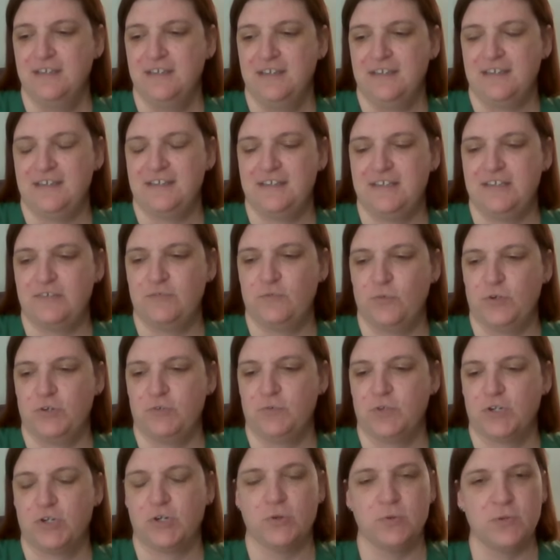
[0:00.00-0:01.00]
And then when
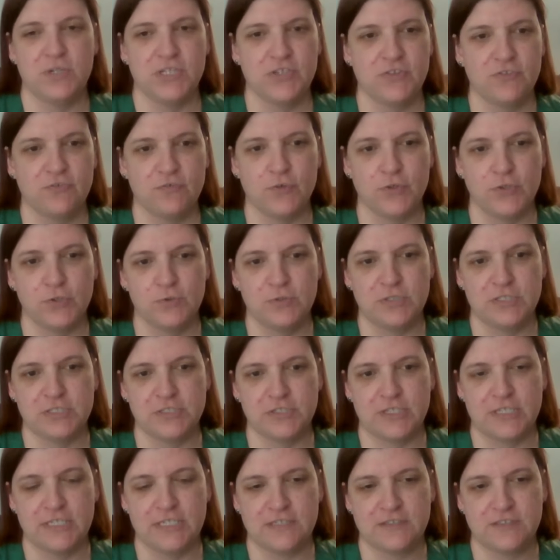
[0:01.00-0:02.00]
we're going through and
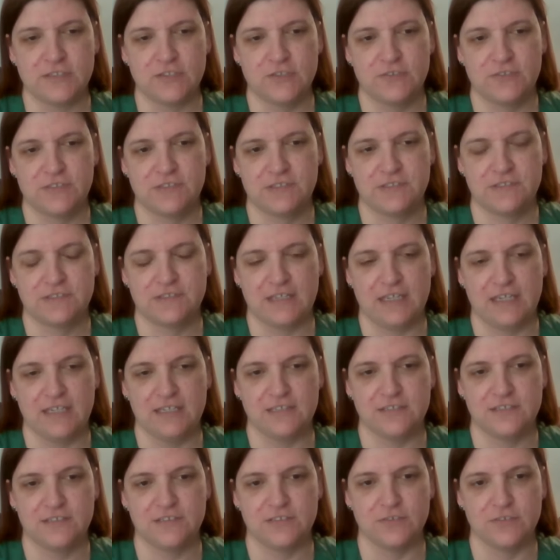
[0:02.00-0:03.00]
looking at those
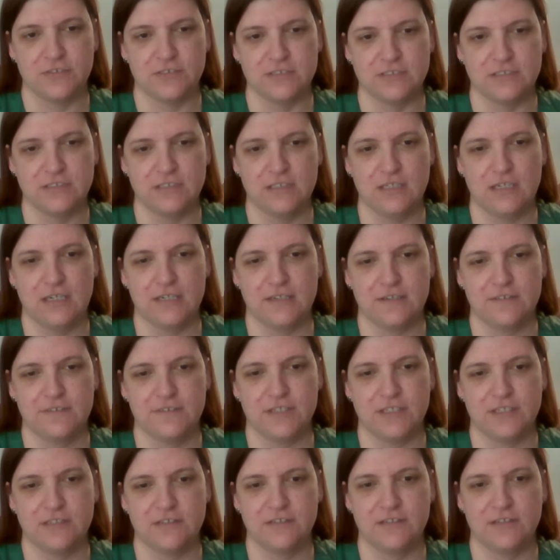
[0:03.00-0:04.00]
states, there's a lot of
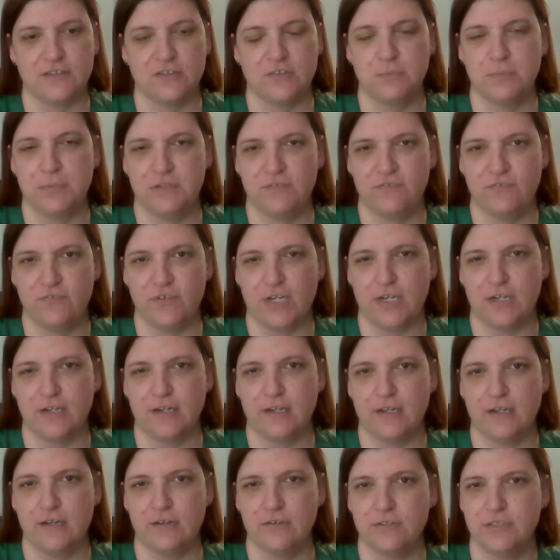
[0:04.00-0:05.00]
things that could be fought
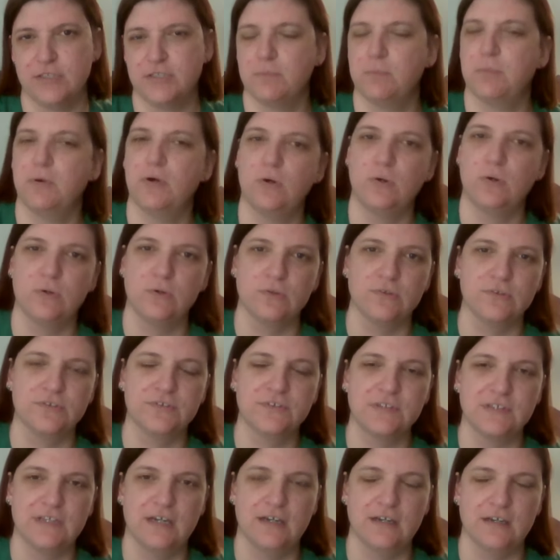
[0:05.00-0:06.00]
out in the
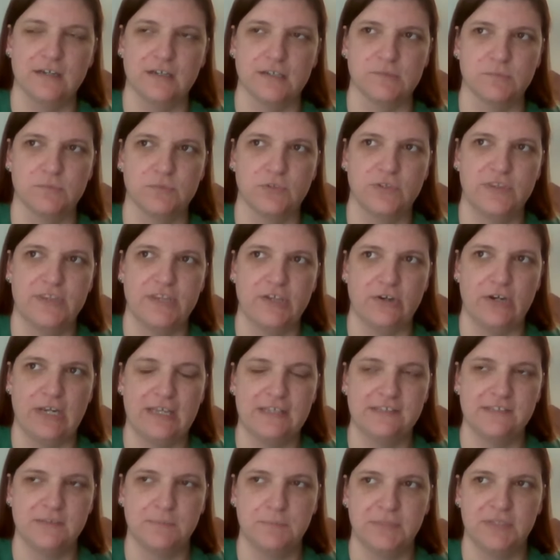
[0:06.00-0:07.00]
polls. There
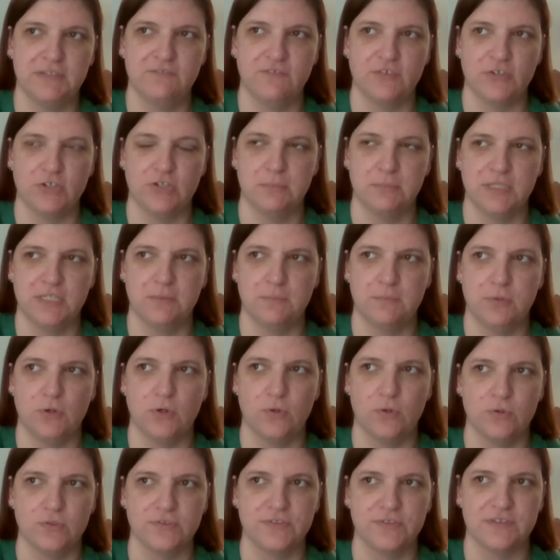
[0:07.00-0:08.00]
hasn't been very many
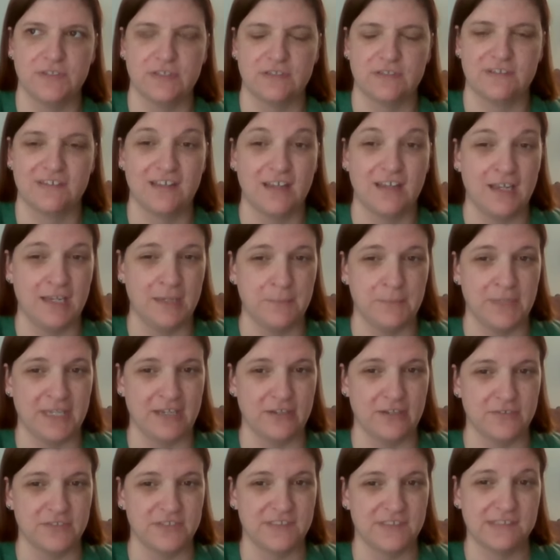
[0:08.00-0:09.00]
polls that came
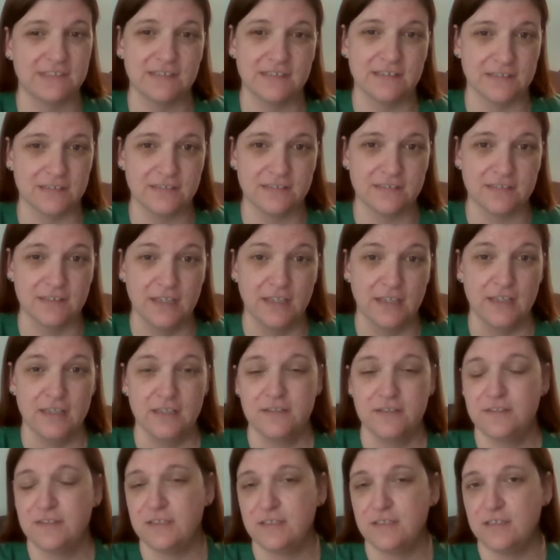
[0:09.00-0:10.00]
out since
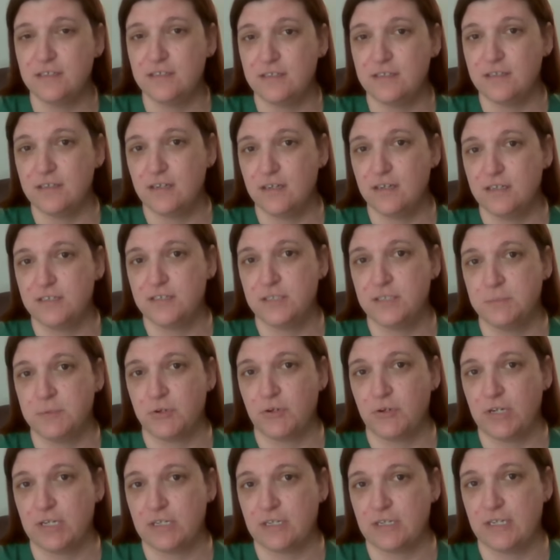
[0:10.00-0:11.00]
the
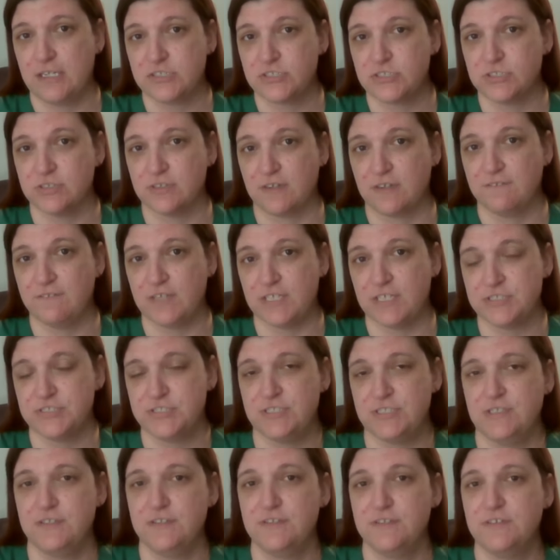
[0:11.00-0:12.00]
Democratic National
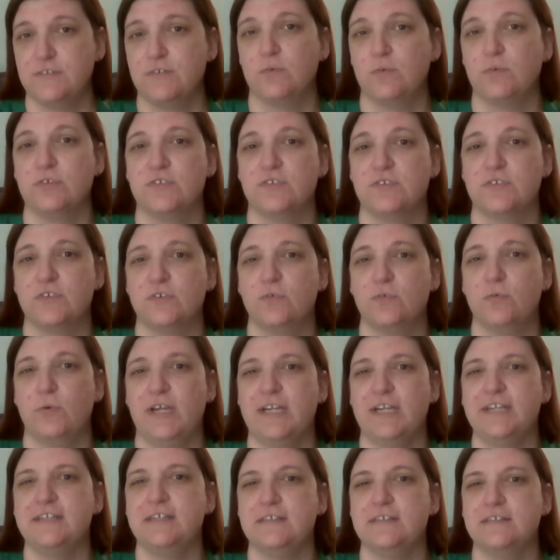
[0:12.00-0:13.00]
Convention. So we're still
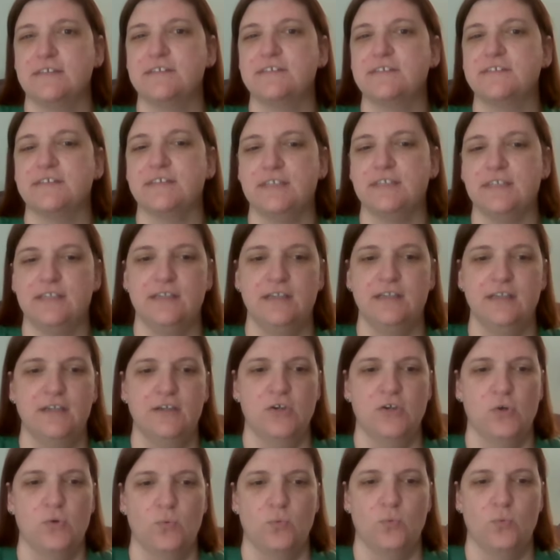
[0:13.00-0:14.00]
waiting to see
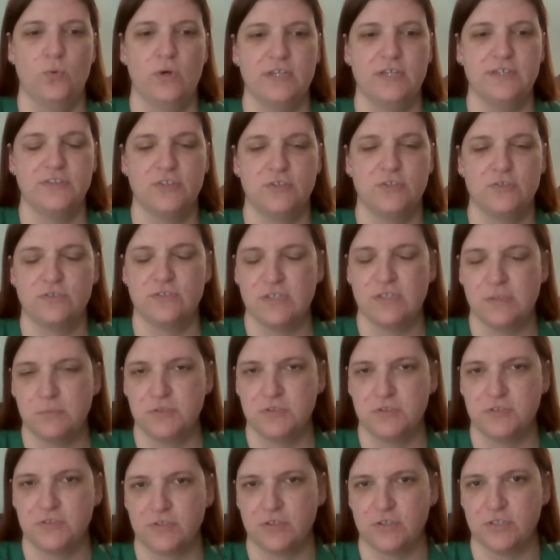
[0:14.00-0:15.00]
what those
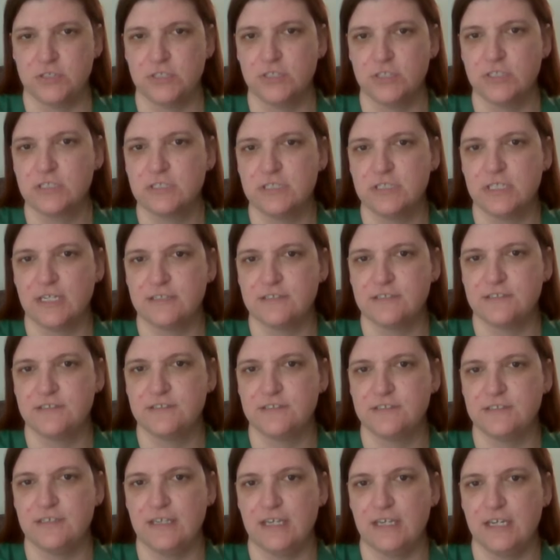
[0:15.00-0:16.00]
numbers are going to look like to
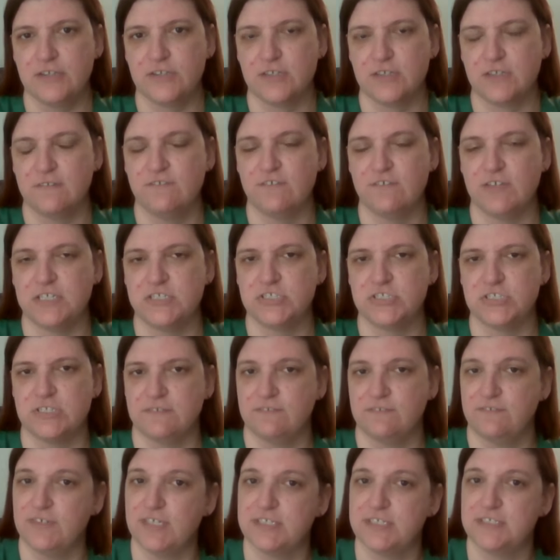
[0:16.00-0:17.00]
see how the convention
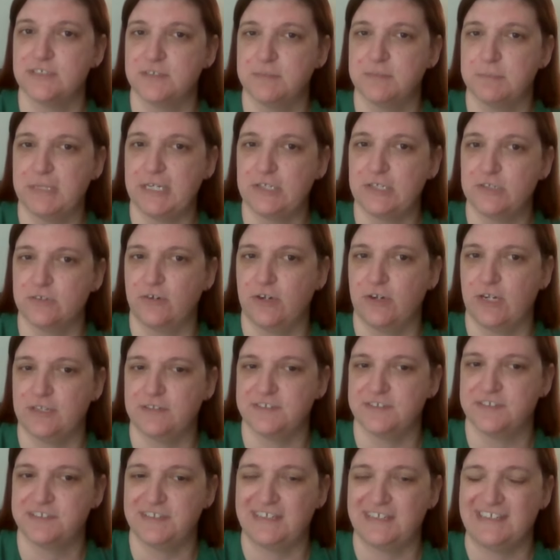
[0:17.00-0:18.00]
affected the
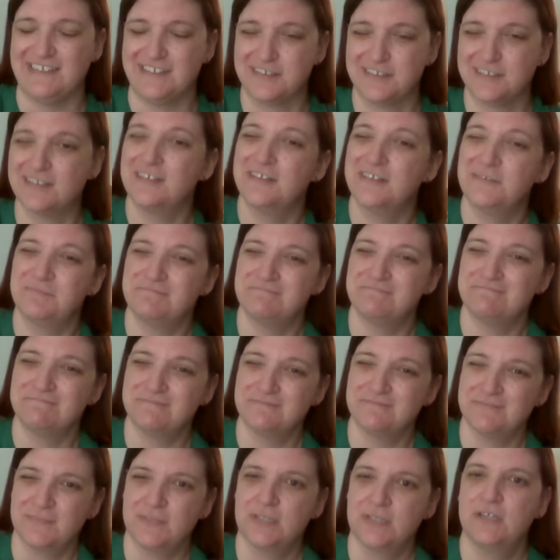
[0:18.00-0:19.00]
battleground states.
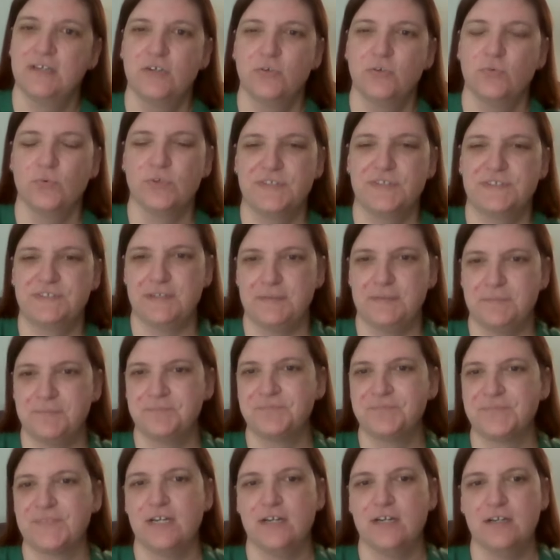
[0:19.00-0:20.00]
We'll see.
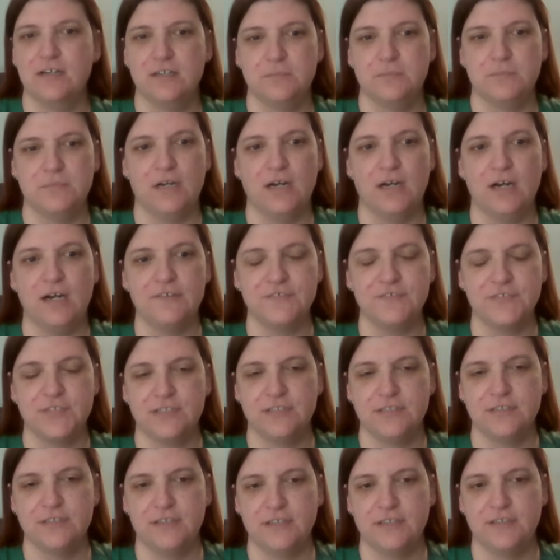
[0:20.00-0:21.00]

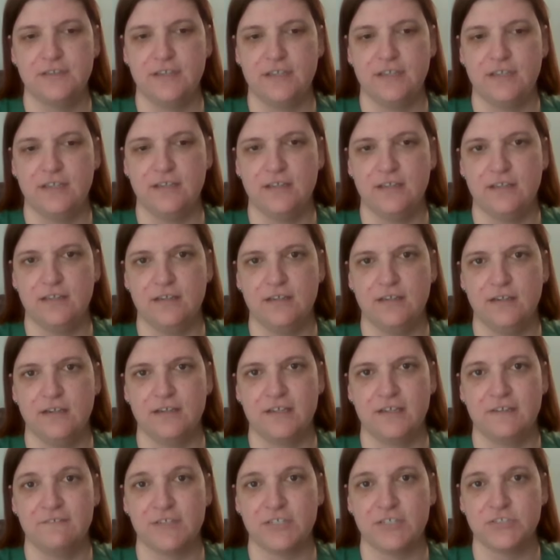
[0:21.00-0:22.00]
Often the
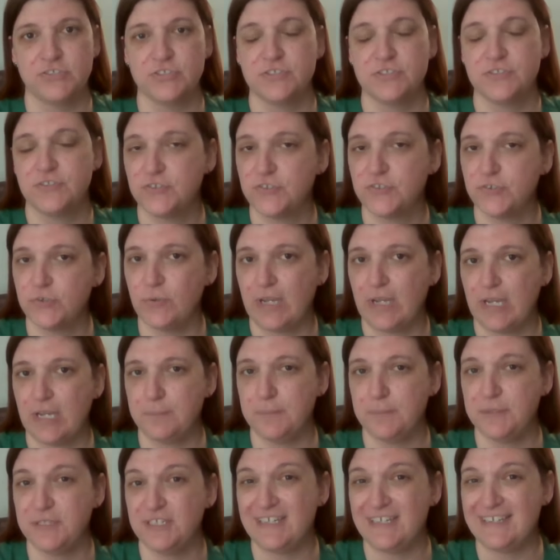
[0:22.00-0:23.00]
conventions do
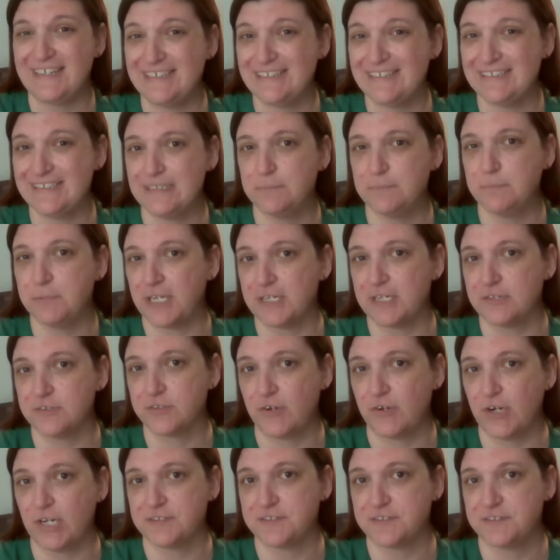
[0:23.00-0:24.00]
happen in a
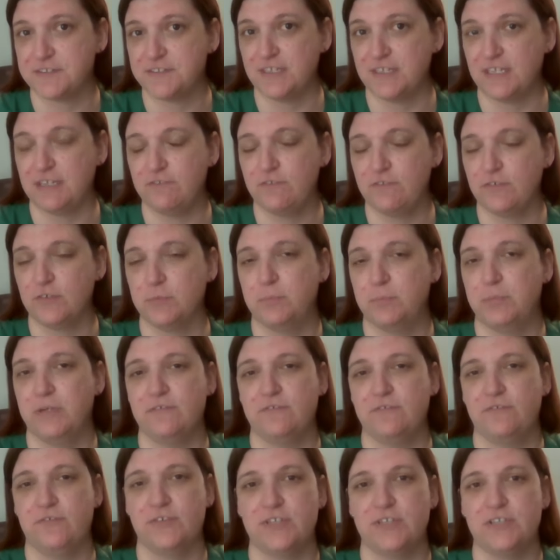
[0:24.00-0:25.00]
battleground state,
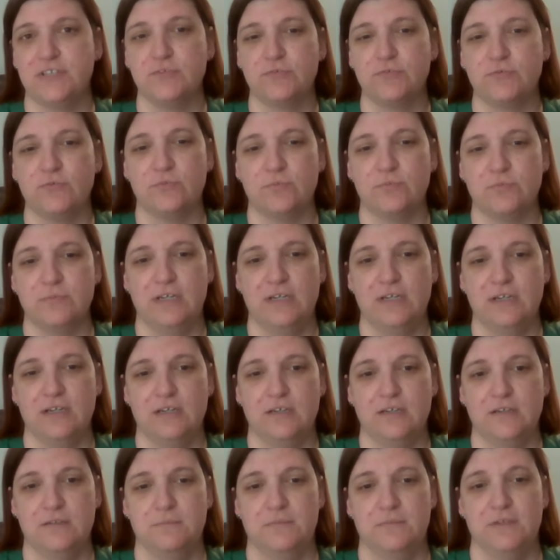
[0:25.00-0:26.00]
but for
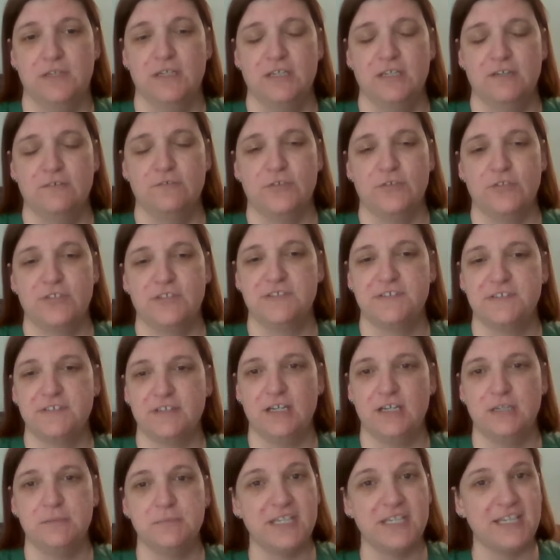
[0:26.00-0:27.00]
this
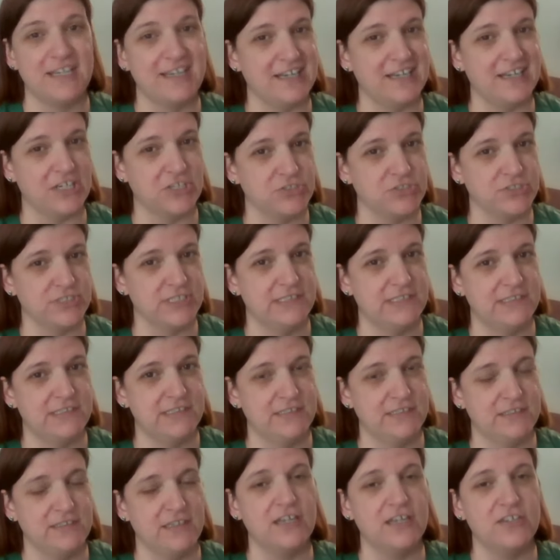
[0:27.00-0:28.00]
time, they actually
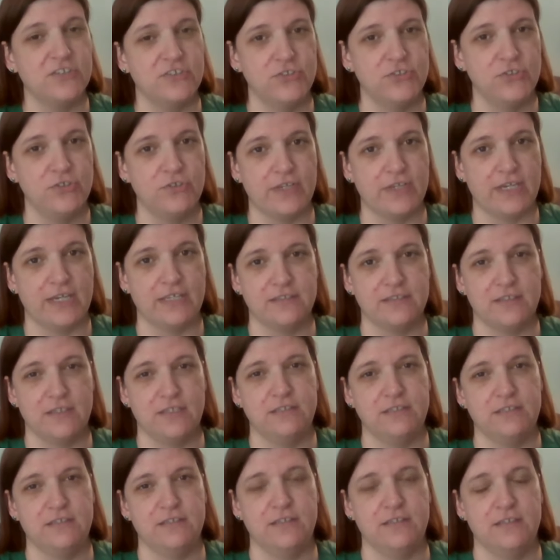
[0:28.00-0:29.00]
did not do that. They
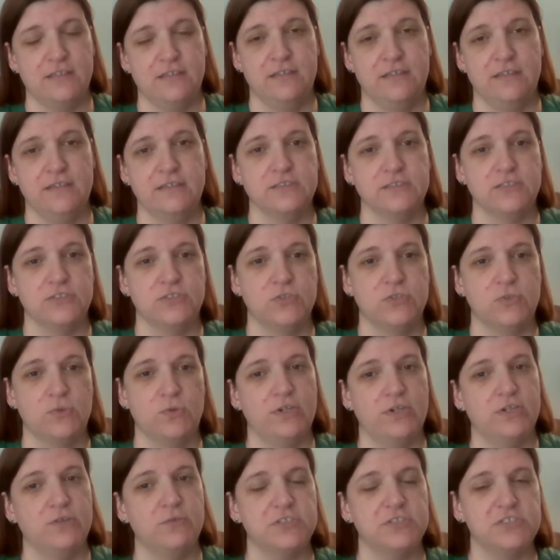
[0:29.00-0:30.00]
did it in
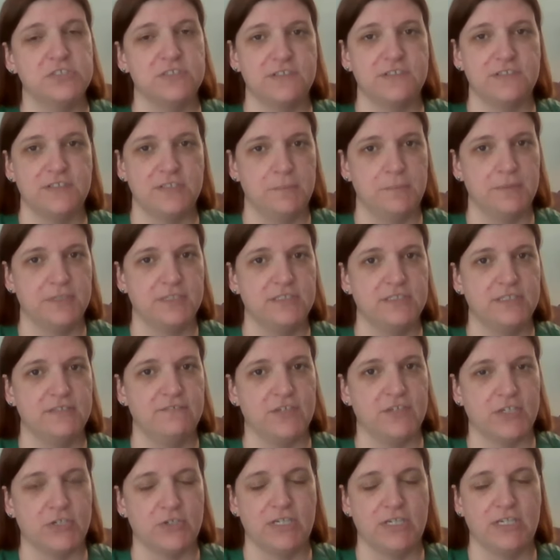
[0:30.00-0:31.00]
Illinois, which is typically
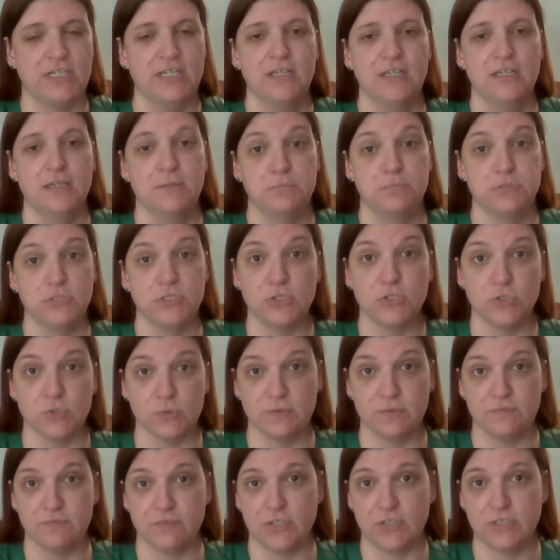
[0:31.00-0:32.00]
very
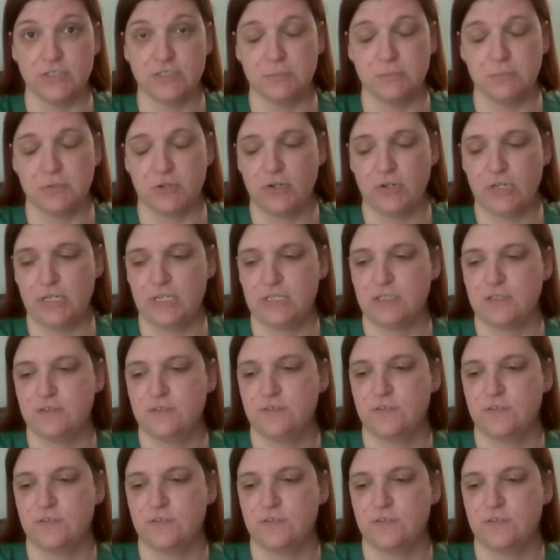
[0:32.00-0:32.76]
blue and very Democratic.